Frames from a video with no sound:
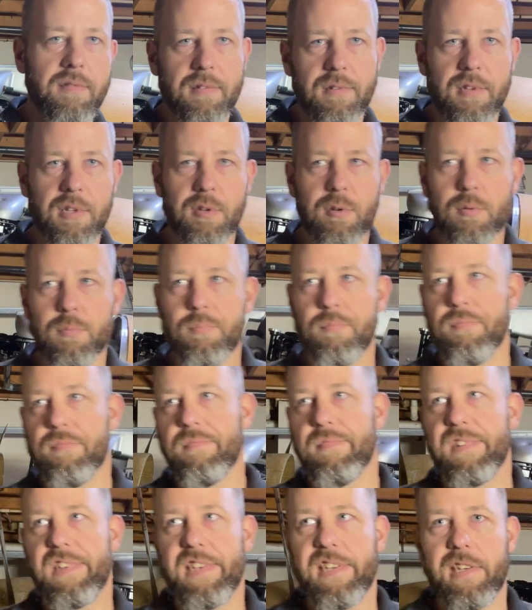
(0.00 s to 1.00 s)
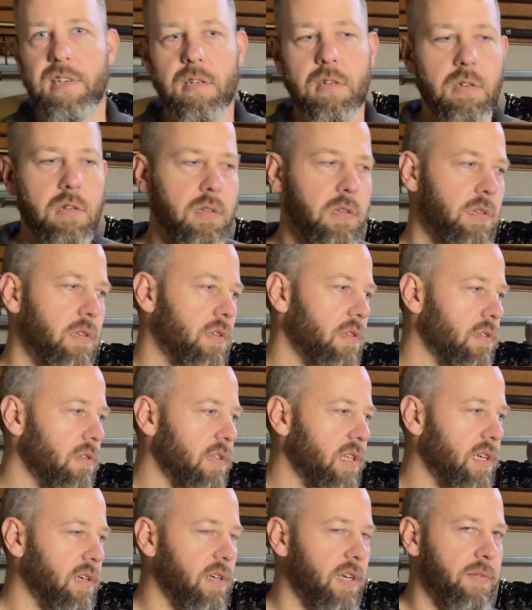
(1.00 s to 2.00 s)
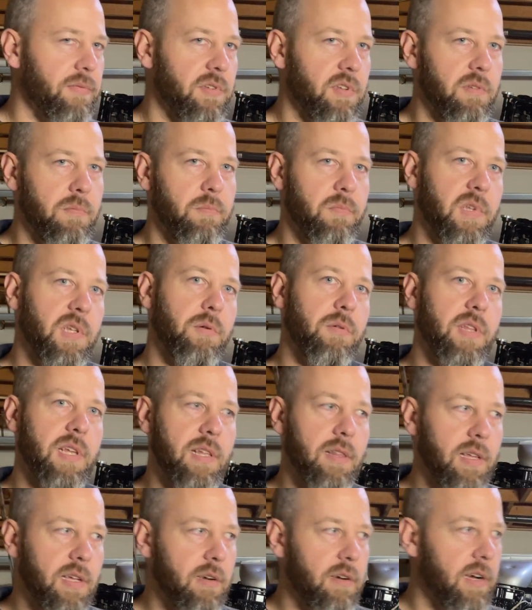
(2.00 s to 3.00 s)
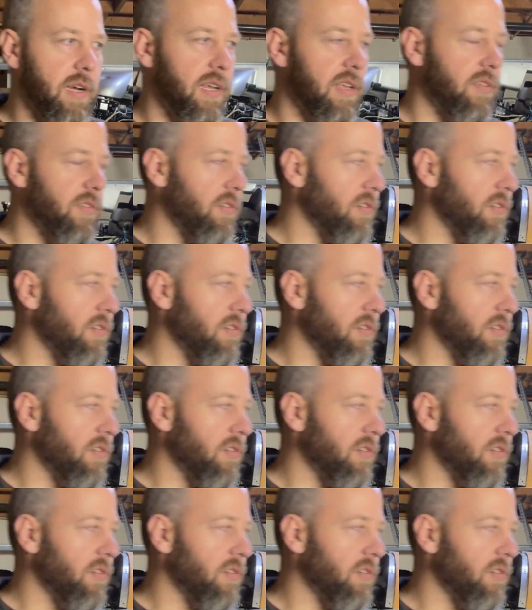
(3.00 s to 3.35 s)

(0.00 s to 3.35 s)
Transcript: So, I'll have to deal with that later, I guess, or